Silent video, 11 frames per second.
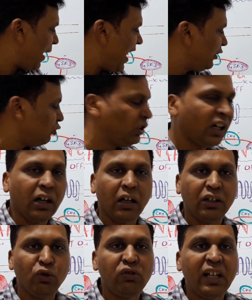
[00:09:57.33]
bind to the
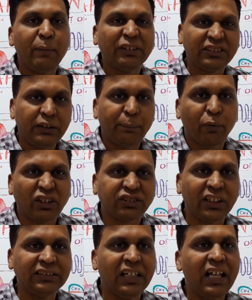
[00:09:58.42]
nuclear machinery
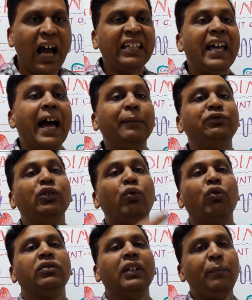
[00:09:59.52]
process and helps in
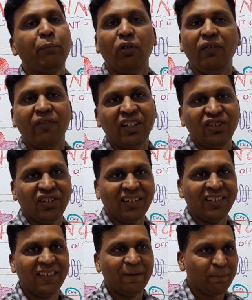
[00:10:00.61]
growth and proliferation.
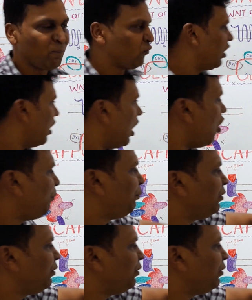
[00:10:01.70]
How